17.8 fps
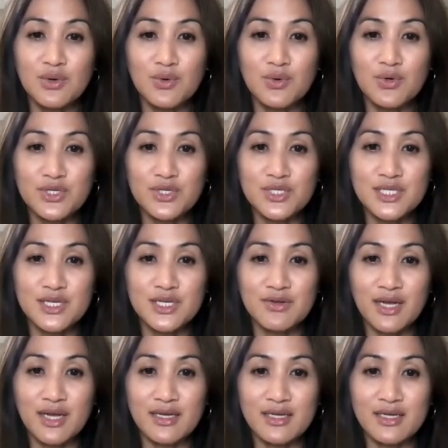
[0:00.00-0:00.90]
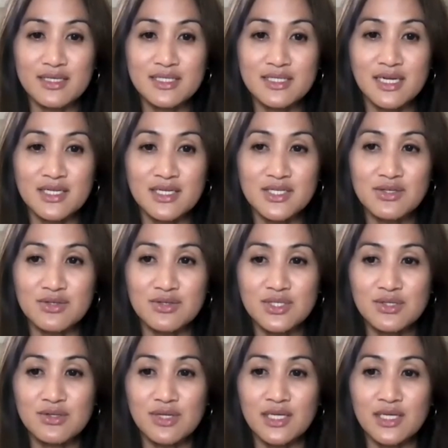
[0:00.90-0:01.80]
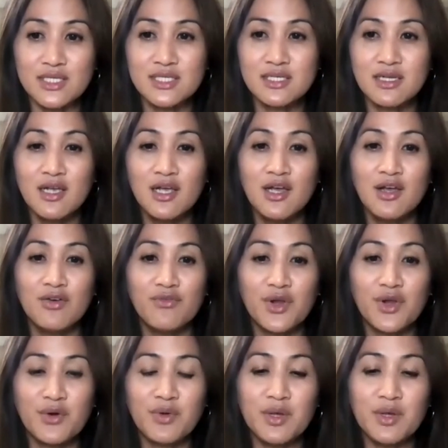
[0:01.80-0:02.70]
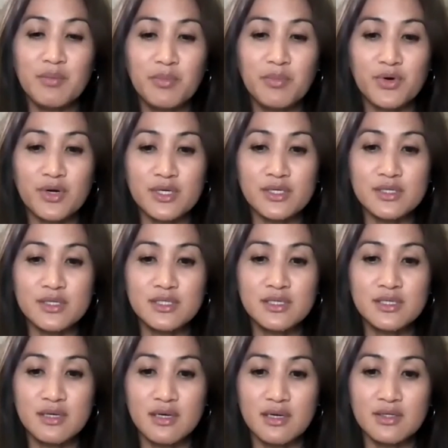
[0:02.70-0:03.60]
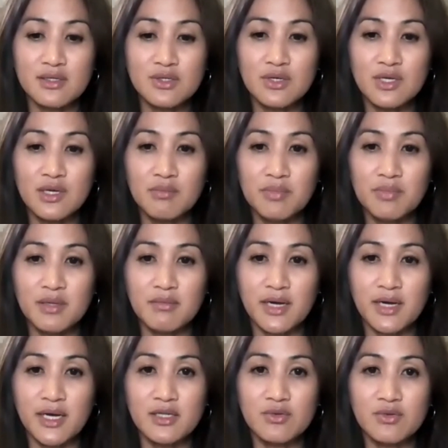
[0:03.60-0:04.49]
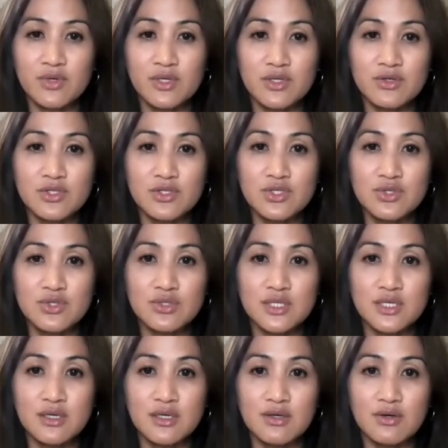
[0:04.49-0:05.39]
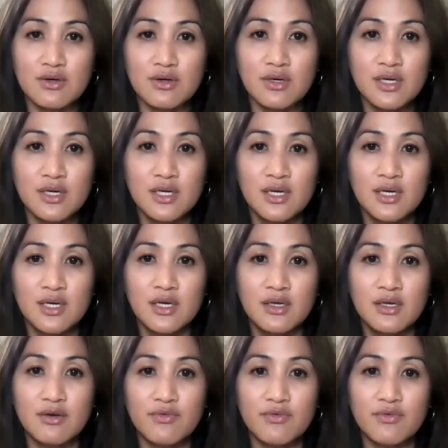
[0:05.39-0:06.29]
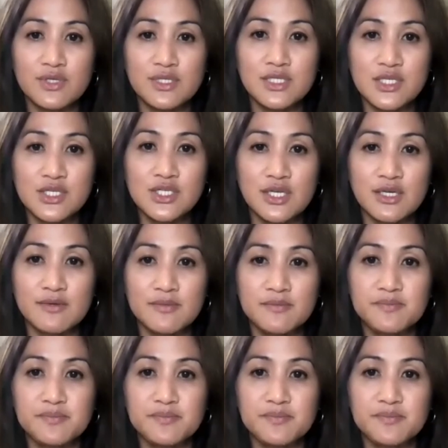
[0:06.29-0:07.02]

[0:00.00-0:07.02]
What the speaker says: ultrasound guidance that's used. So that's very important to keep in mind when you're choosing your physician.